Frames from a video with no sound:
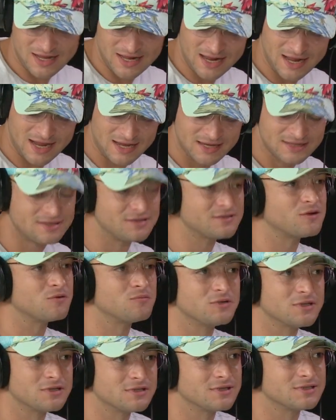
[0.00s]
And this
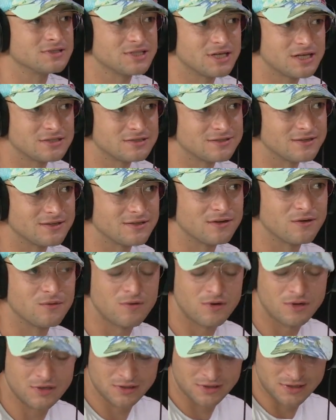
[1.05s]
completely changed in a
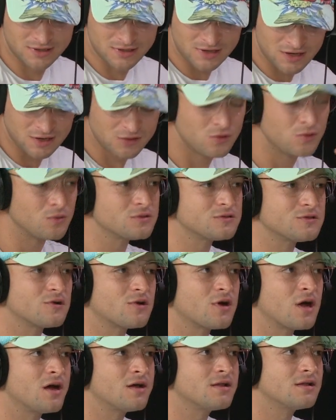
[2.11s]
way. You also
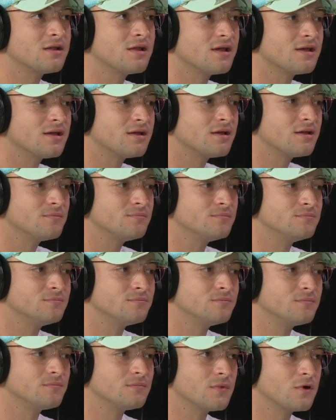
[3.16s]
had
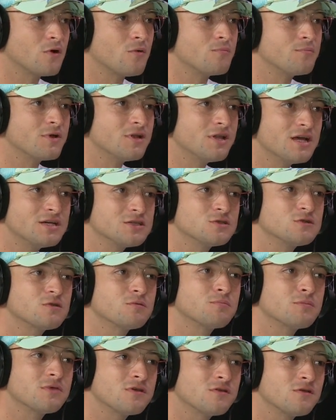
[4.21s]
compilation of
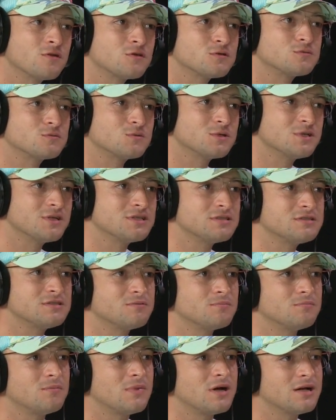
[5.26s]
videos released
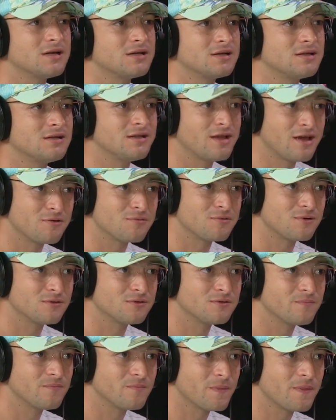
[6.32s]
by a label
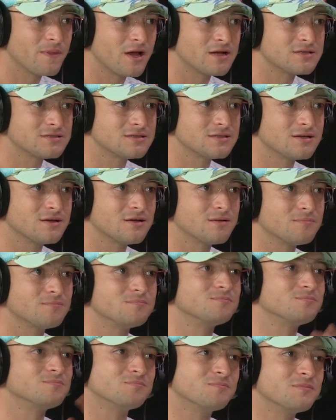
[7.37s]
as a
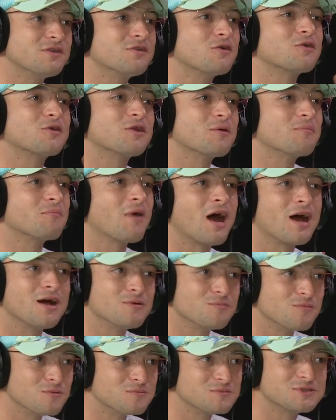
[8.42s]
video clip
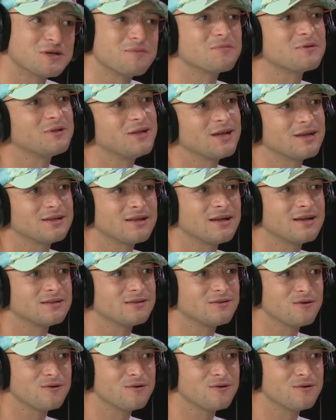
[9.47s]
album, something like that, no?